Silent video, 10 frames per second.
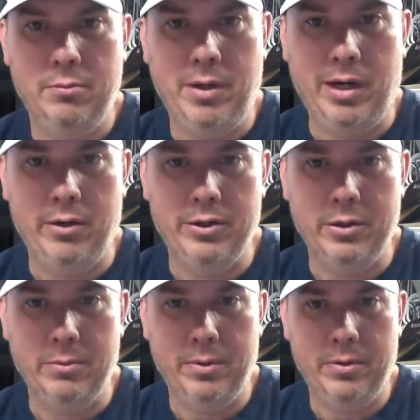pirate
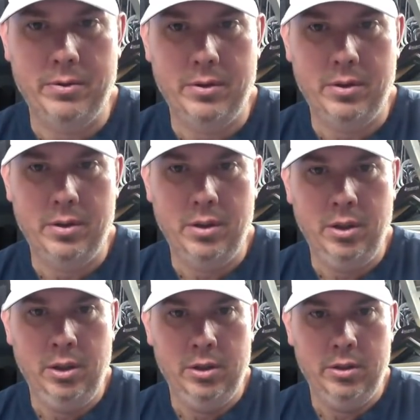ship.
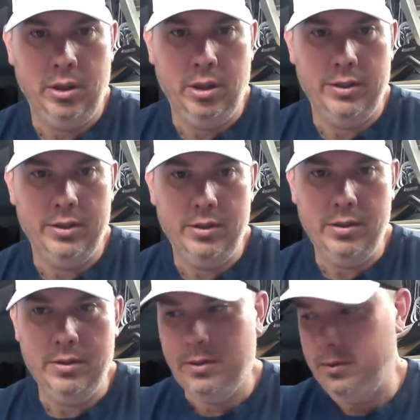There it
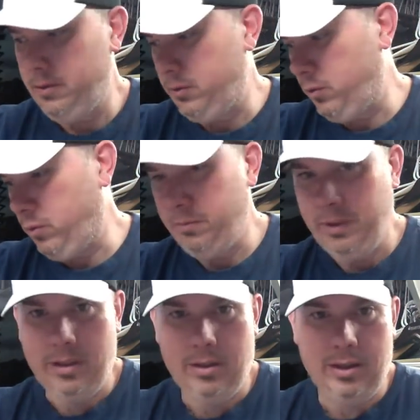is, 1
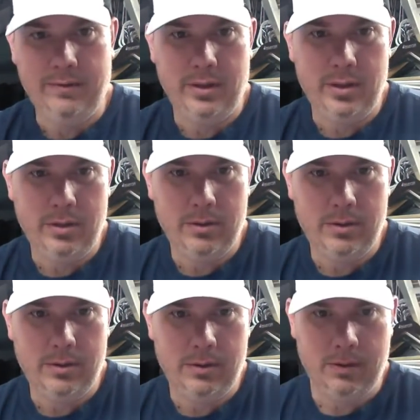pound, 11
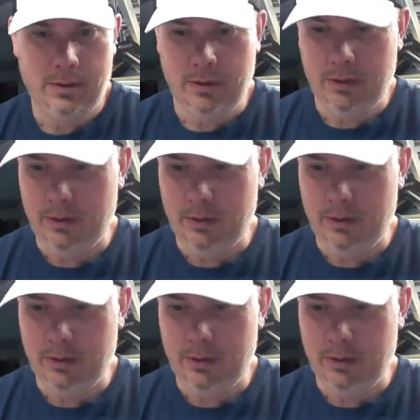ounce.